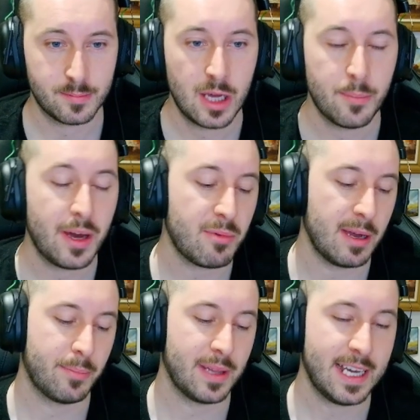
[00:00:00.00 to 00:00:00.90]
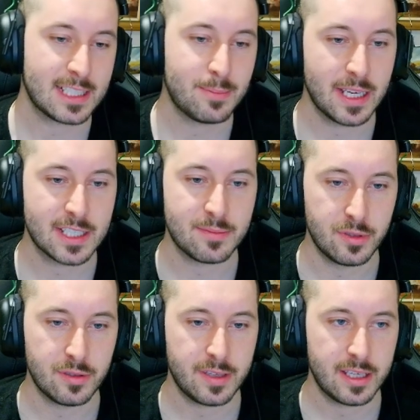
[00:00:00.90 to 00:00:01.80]
By the way, black's best
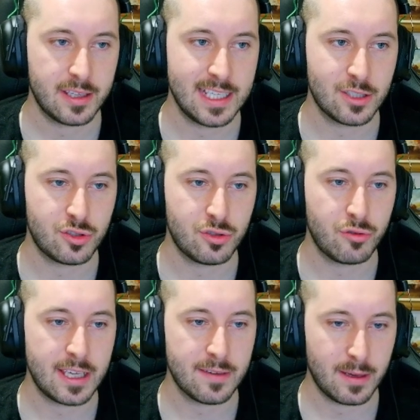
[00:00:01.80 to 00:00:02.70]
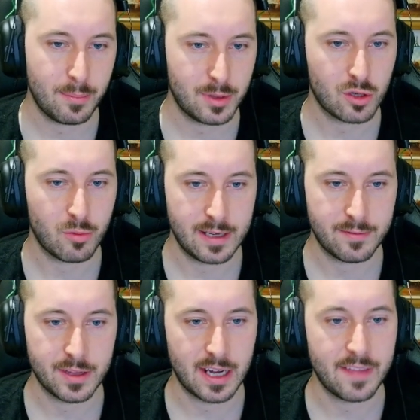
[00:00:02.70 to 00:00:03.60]
move here is to give up the queen
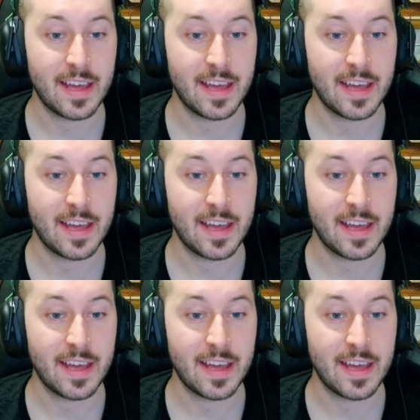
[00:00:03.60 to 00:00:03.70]
for the knight.